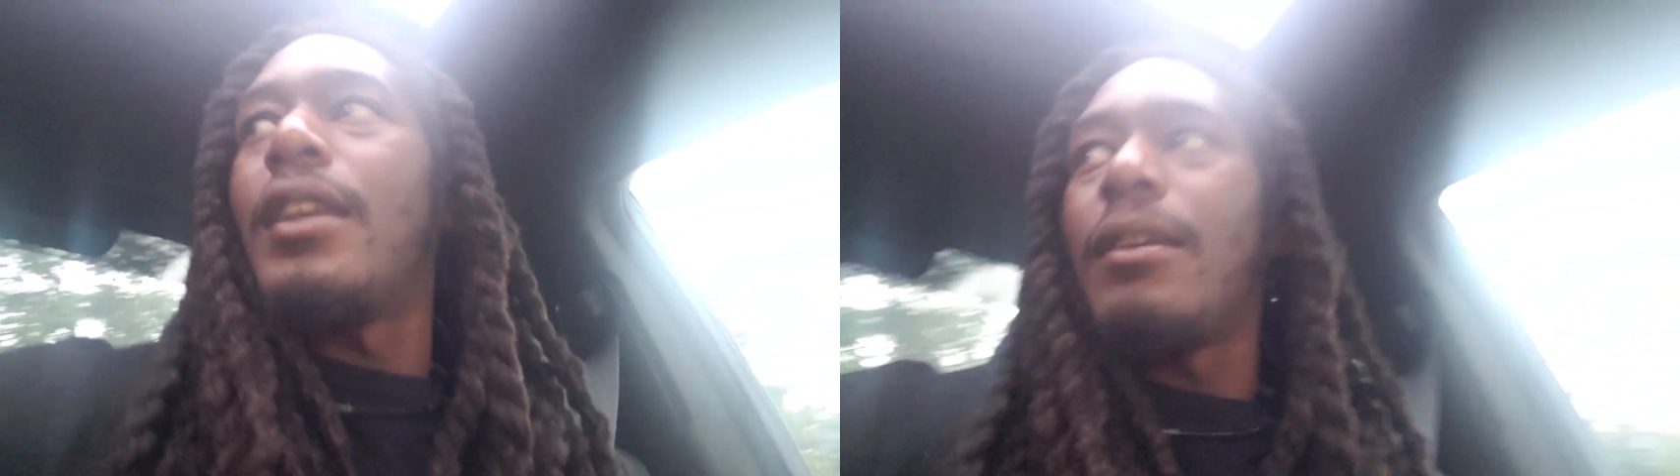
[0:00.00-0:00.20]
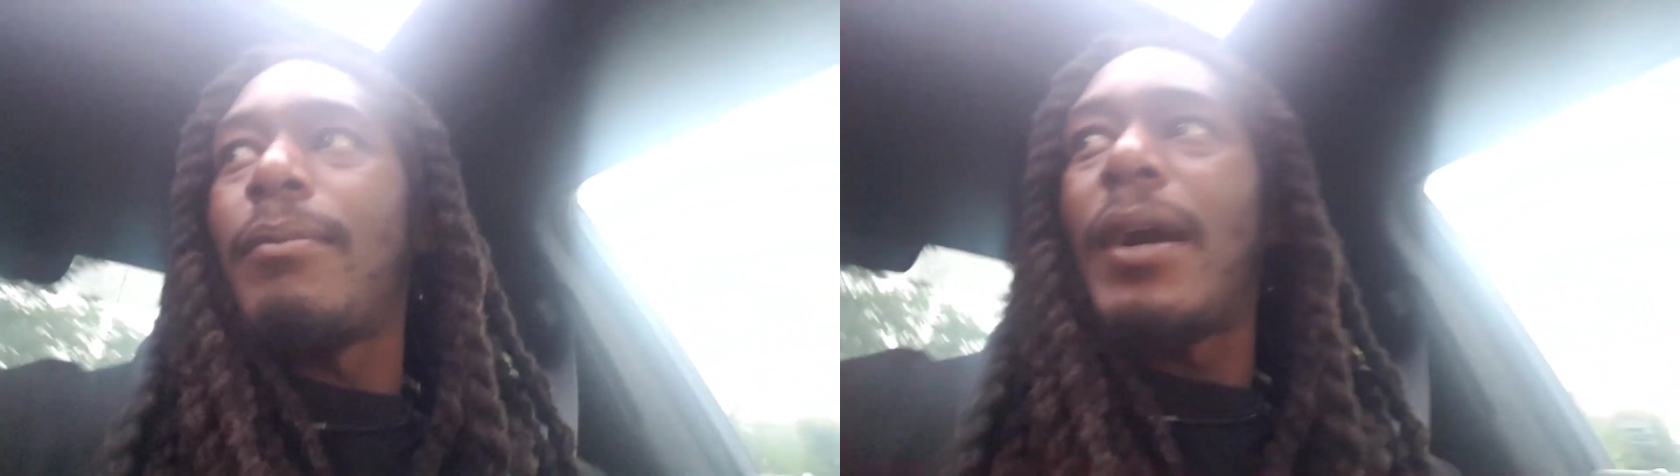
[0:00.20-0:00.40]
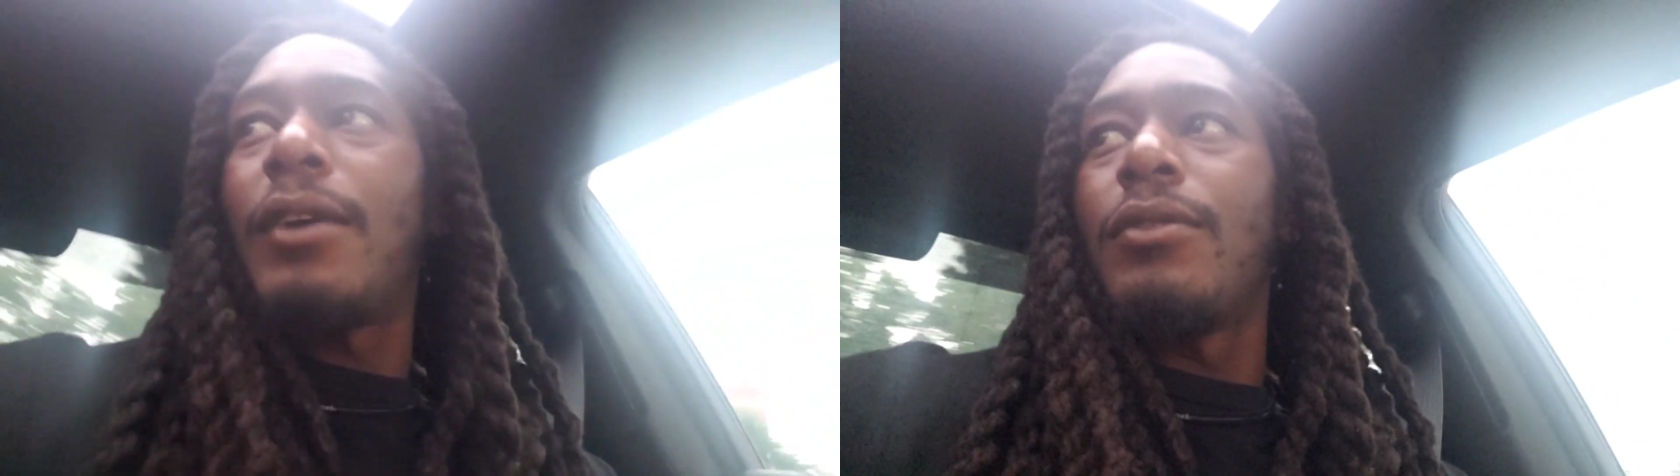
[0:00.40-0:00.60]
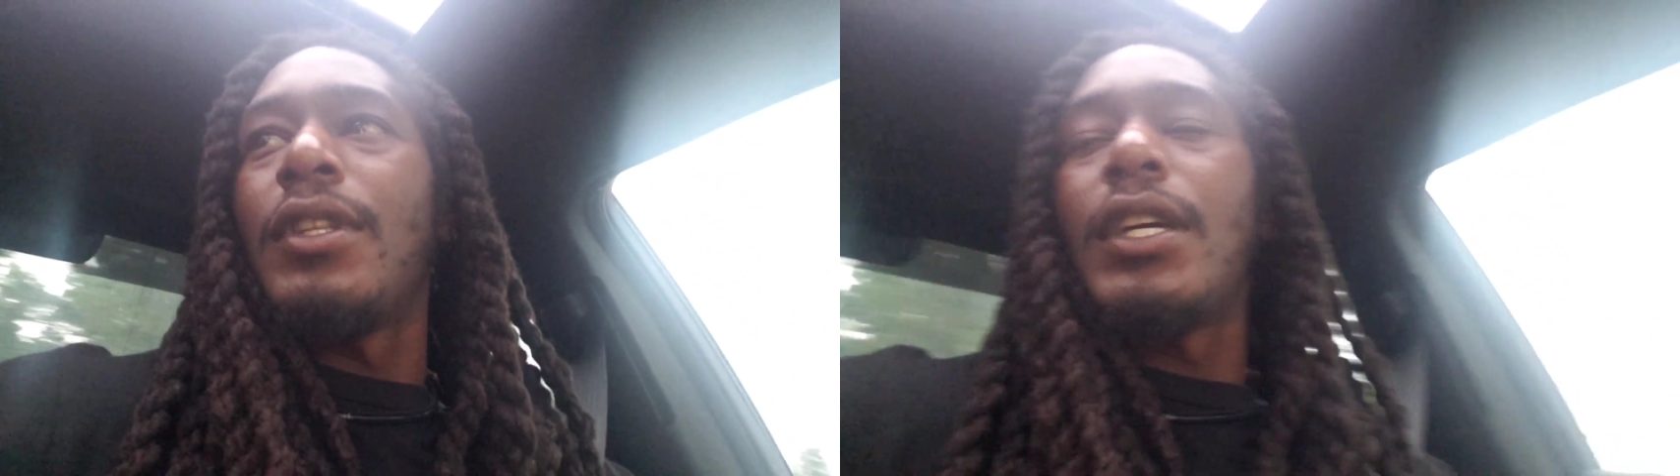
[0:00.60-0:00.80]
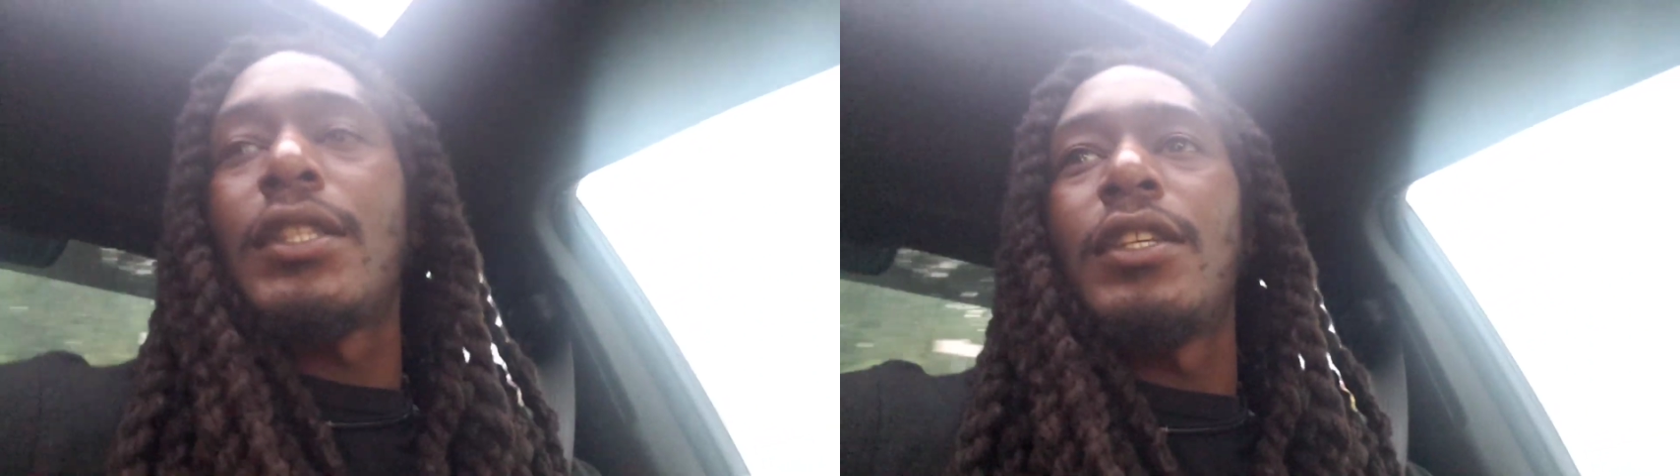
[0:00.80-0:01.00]
ain't about
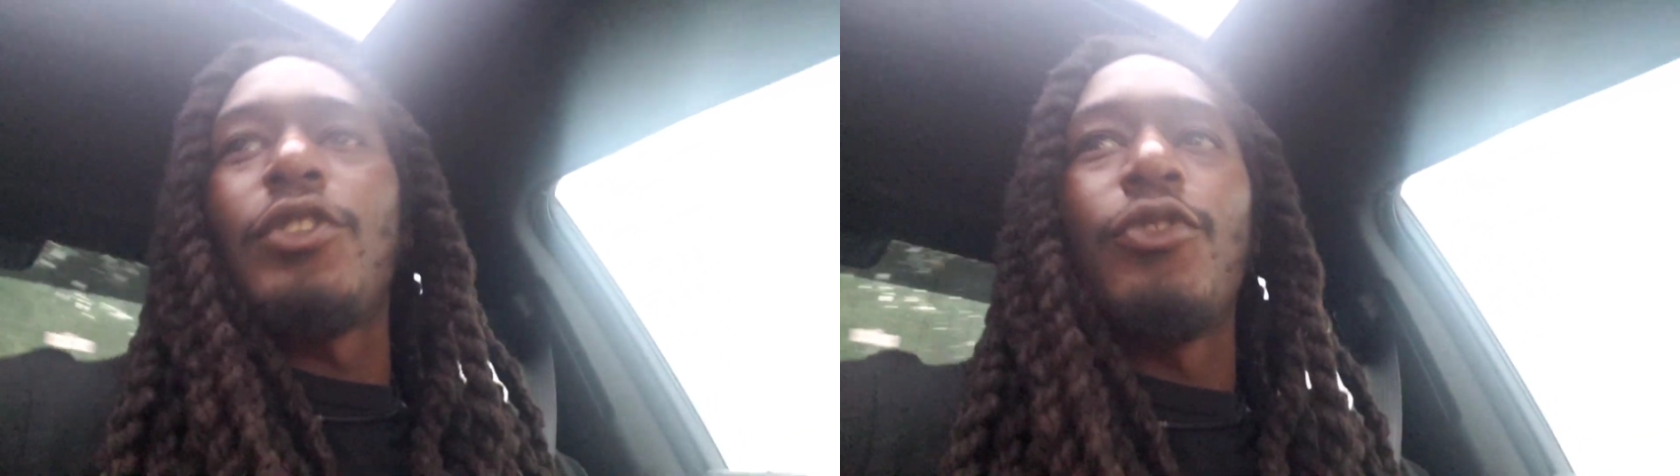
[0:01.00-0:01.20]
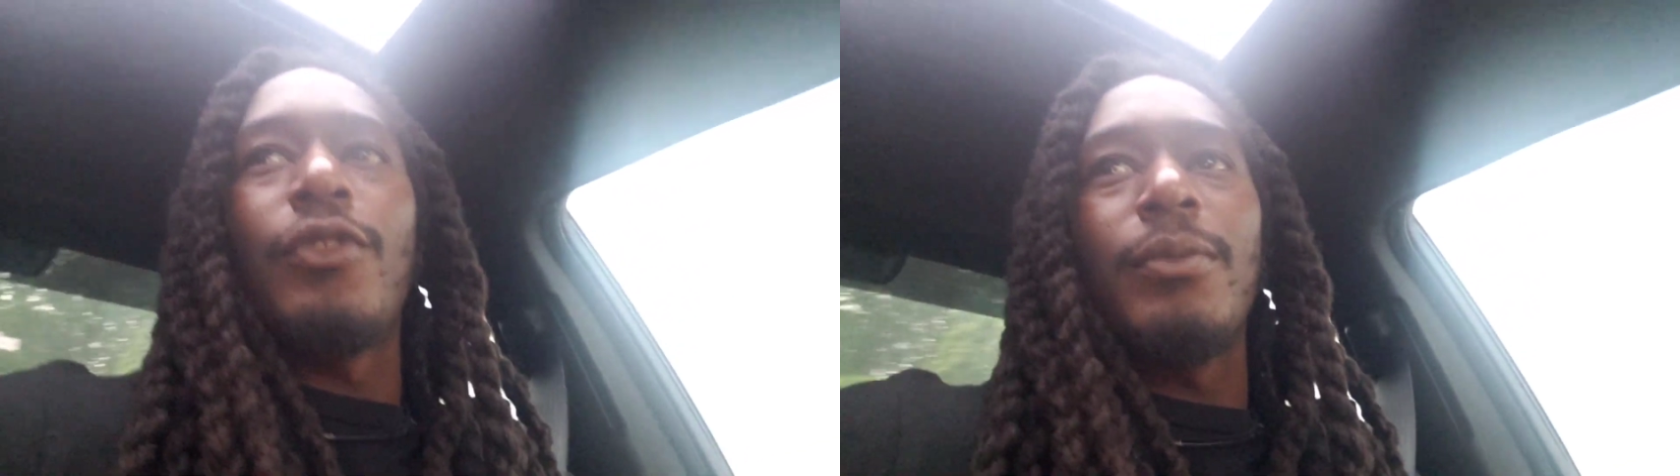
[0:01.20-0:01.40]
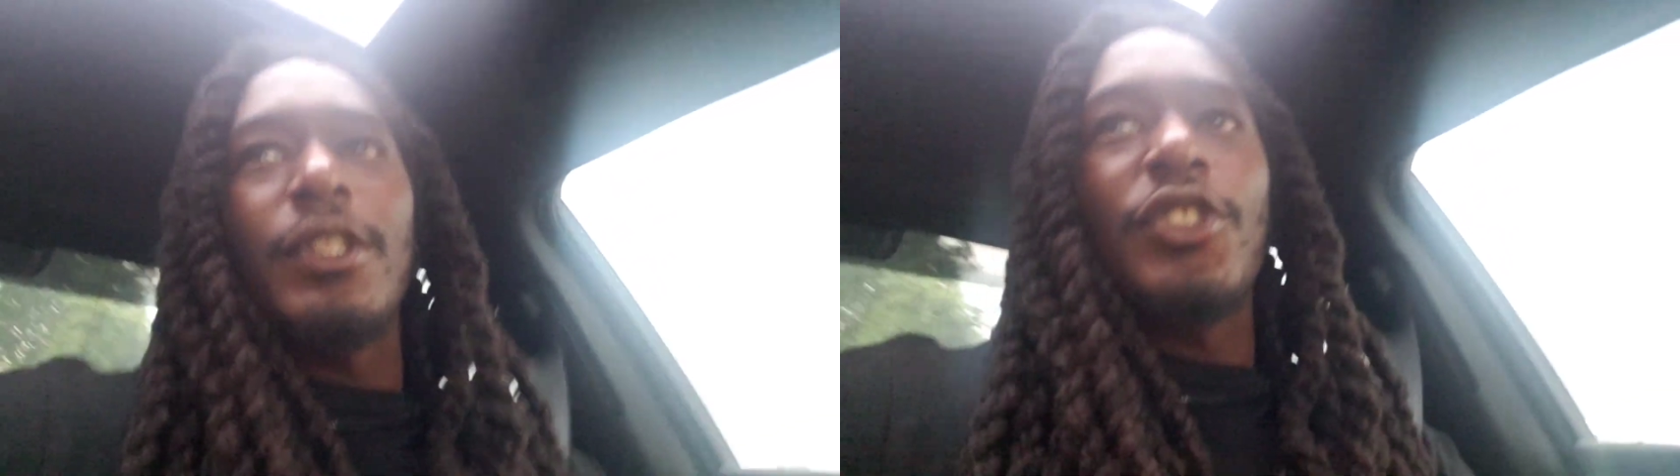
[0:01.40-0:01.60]
nothing, you feel me?